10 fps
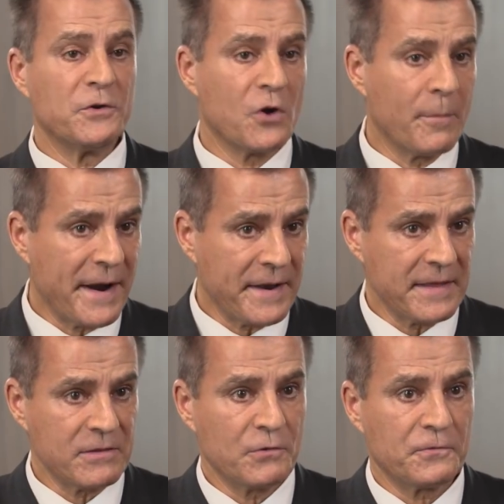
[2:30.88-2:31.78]
you're
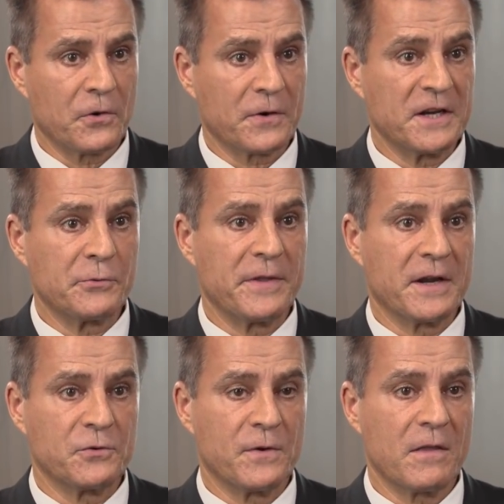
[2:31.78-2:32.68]
combining the 4 key
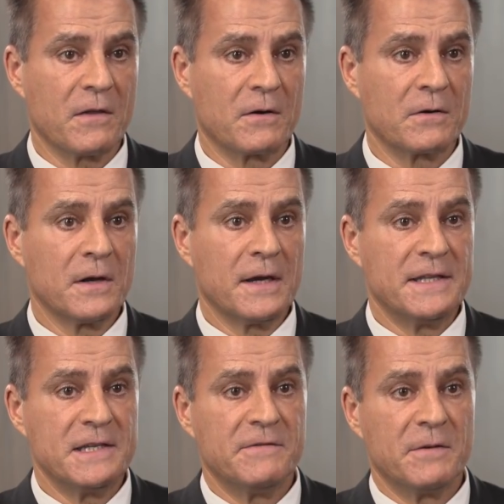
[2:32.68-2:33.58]
criteria together,
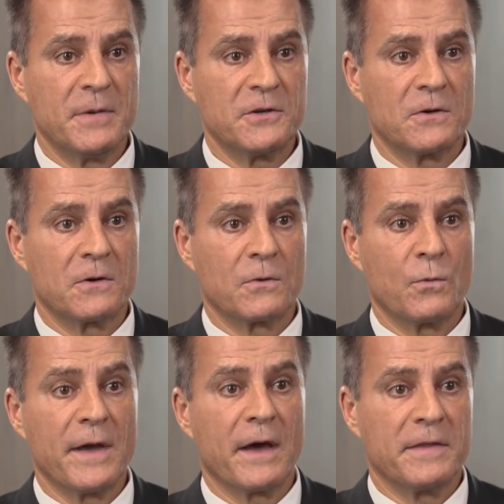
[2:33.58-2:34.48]
it's even better.
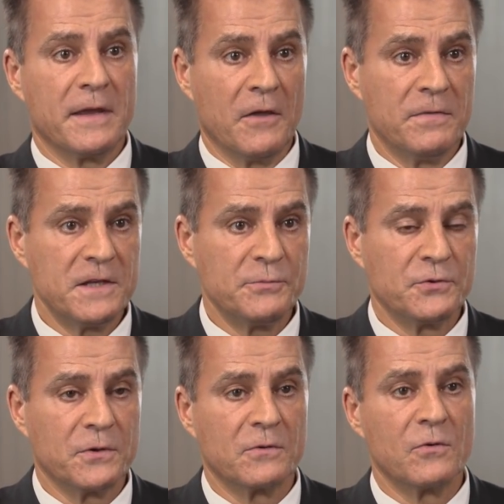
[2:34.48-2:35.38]
We are the
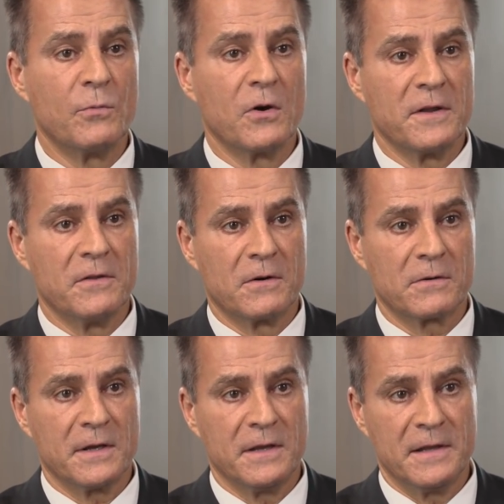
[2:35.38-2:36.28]
undisputed global
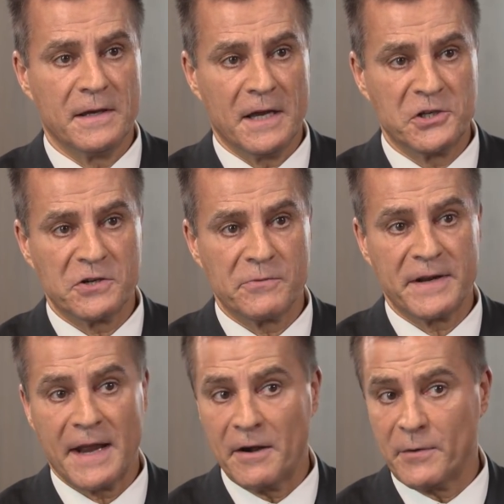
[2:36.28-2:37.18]
leader in the
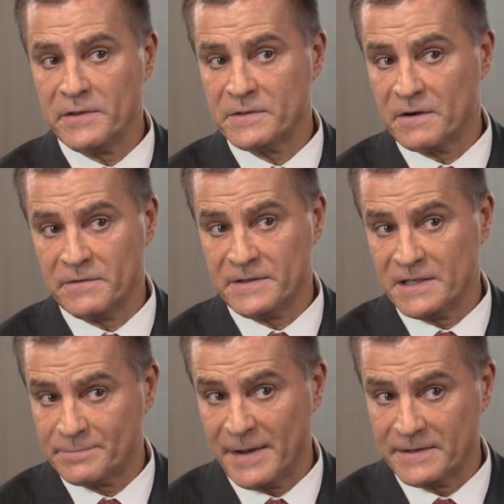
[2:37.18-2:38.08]
engineering and R&D
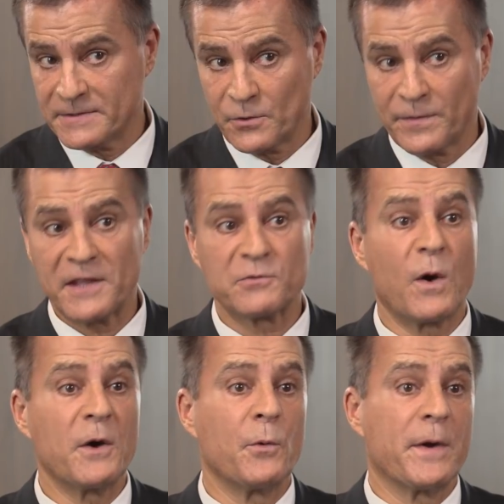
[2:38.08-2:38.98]
services space. So that's
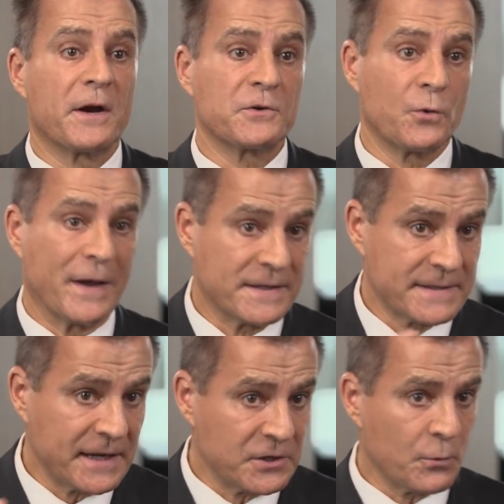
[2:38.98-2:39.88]
why we are so
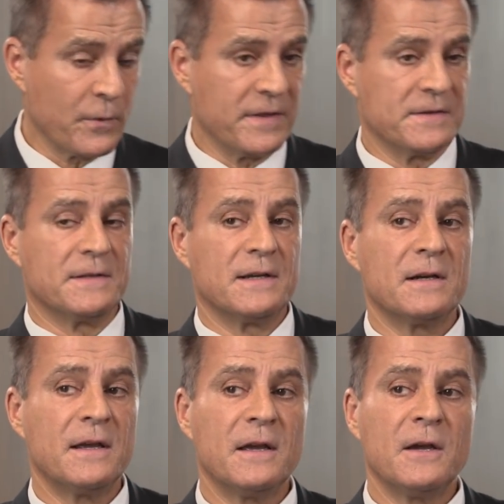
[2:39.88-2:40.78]
excited with this
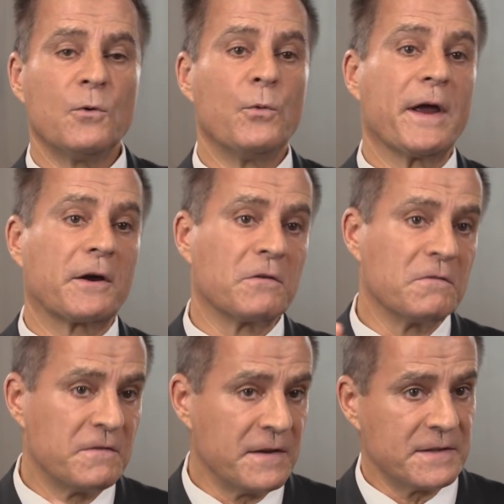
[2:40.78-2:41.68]
deal. We are
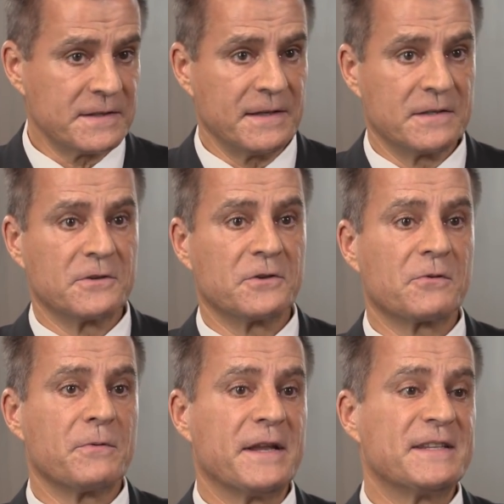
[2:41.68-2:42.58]
convinced it's going to
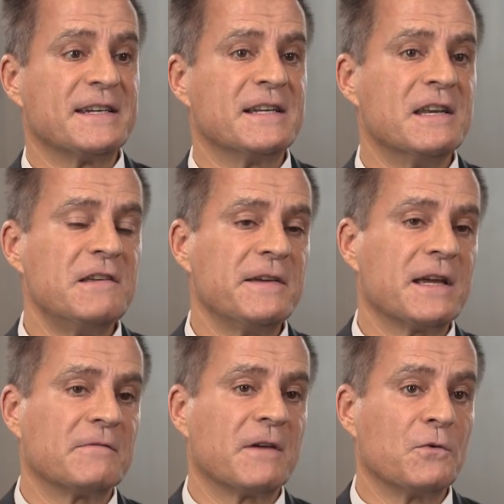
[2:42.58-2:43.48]
create
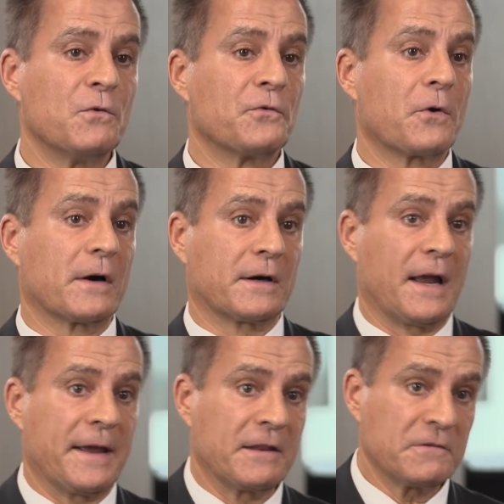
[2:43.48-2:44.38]
significant value for our
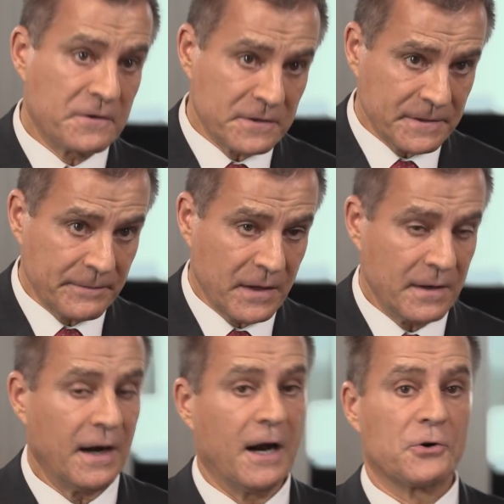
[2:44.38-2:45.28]
clients first,
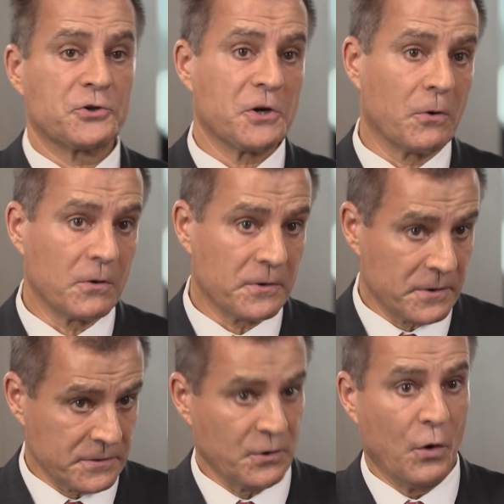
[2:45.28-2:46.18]
our
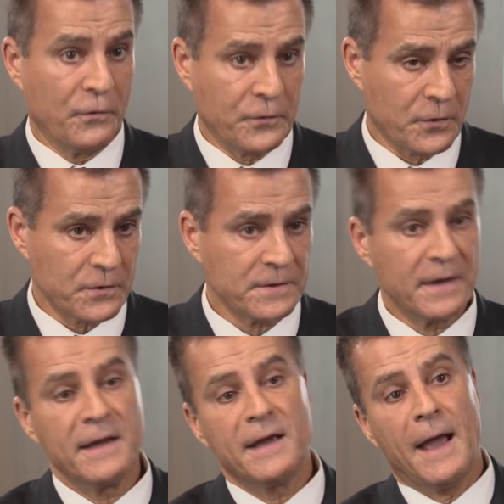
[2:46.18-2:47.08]
shareholders, of course,
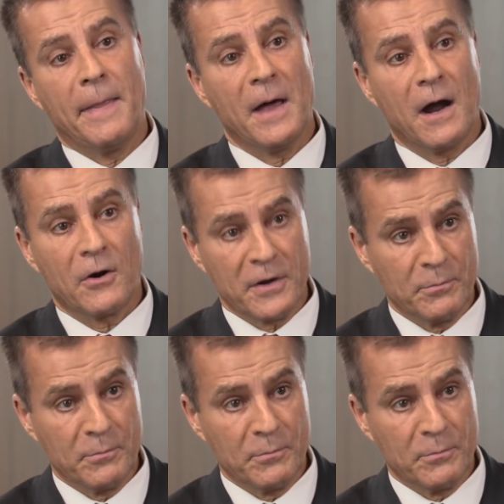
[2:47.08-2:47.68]
and our